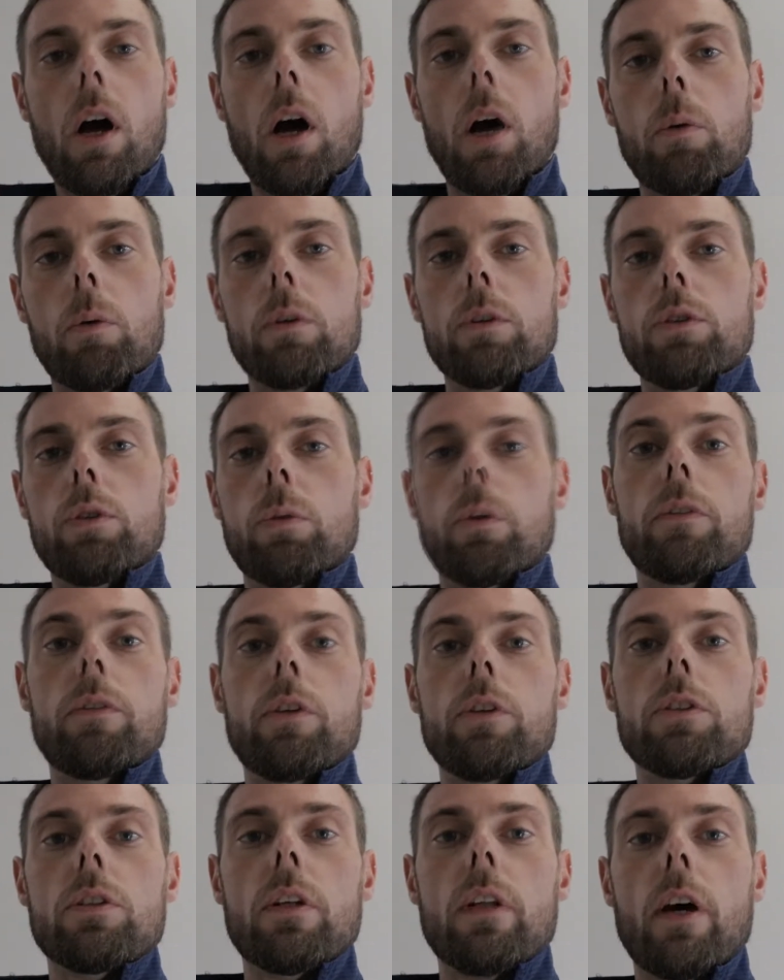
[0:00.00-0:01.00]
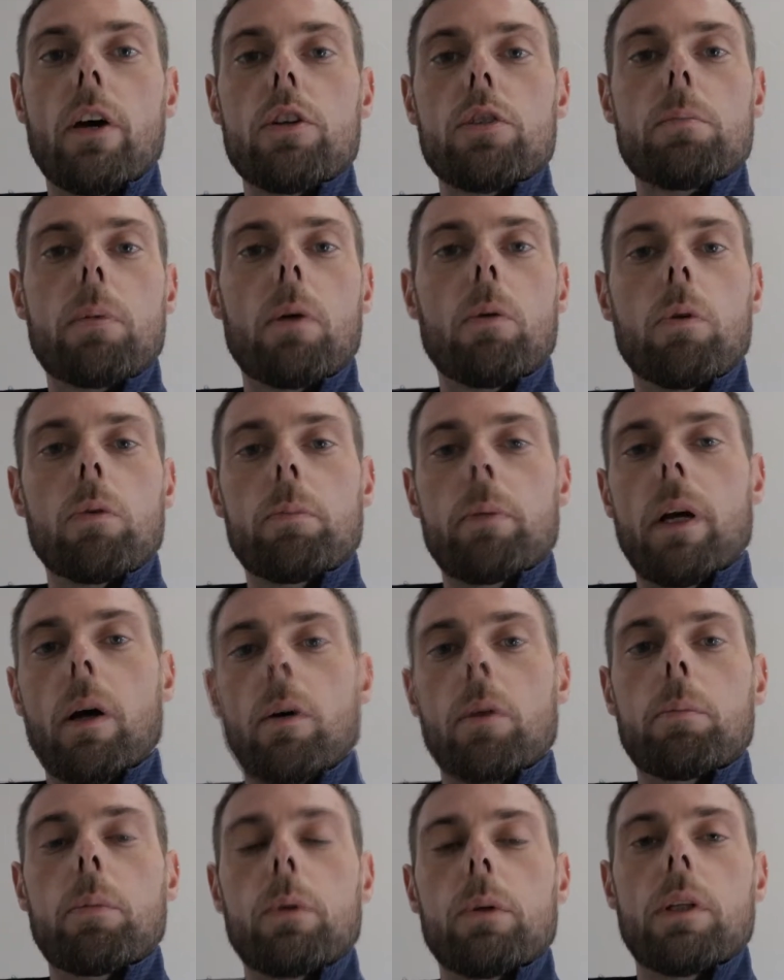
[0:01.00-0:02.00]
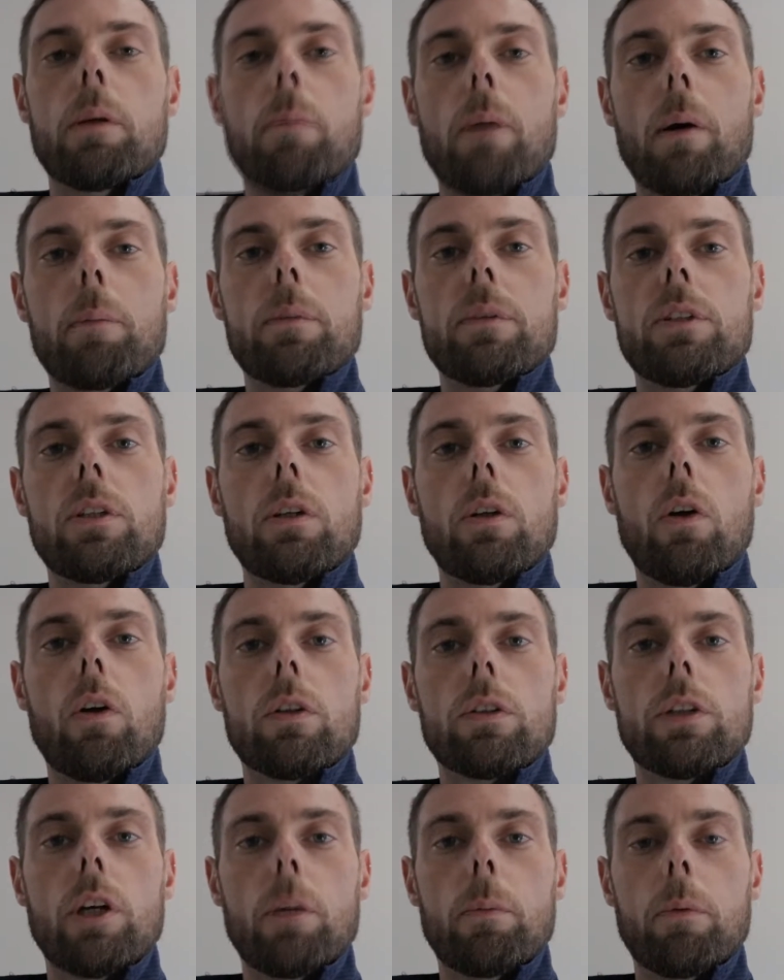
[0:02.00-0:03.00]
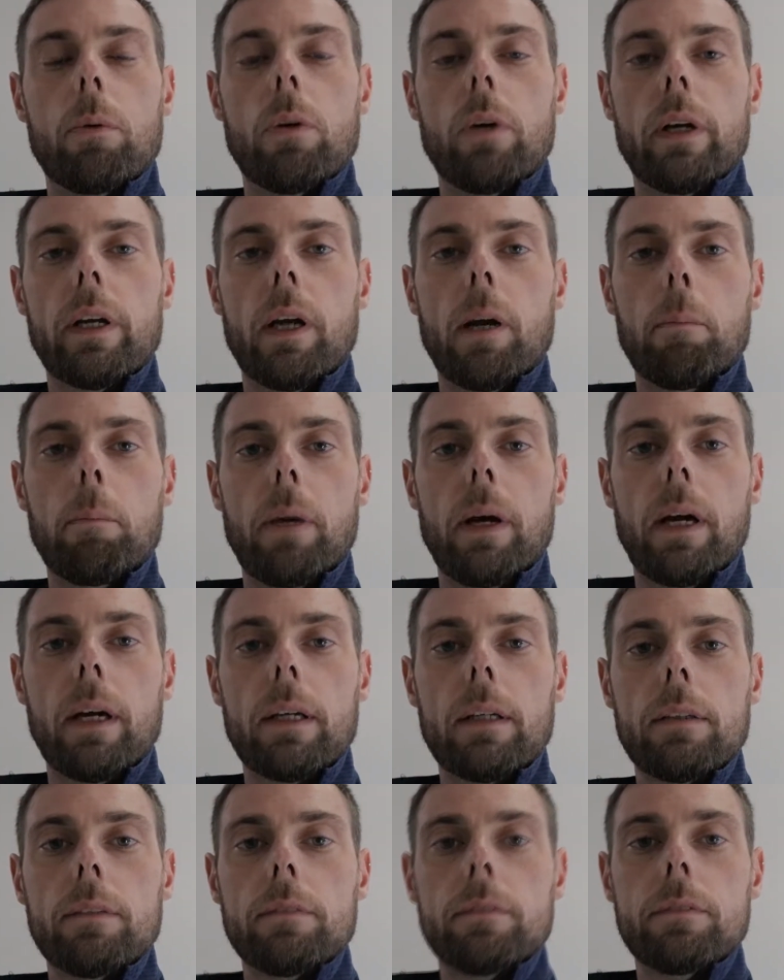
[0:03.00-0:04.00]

i will do reviews of those but i won't be able to put them up until october when i come back